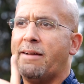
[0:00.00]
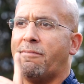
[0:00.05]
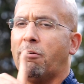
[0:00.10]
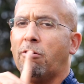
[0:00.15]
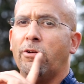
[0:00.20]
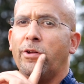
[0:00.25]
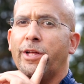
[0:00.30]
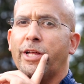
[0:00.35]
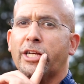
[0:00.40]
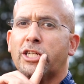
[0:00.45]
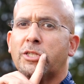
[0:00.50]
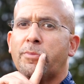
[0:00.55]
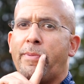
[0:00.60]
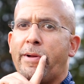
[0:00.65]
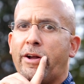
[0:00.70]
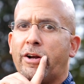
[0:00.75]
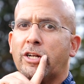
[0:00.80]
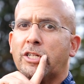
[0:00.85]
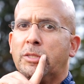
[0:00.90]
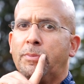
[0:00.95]
never really
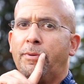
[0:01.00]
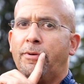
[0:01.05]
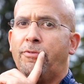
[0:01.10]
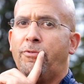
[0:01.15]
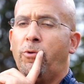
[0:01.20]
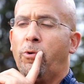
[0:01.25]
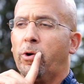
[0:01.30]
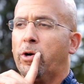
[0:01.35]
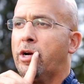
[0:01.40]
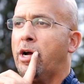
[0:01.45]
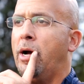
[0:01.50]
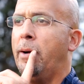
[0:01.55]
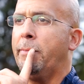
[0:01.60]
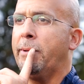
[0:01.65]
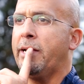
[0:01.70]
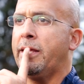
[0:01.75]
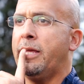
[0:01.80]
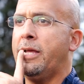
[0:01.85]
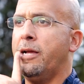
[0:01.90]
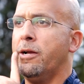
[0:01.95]
experienced before
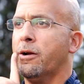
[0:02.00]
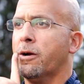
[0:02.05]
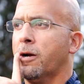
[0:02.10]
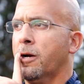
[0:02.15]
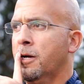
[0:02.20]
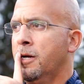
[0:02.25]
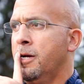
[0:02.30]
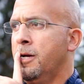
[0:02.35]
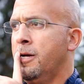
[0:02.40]
coming here.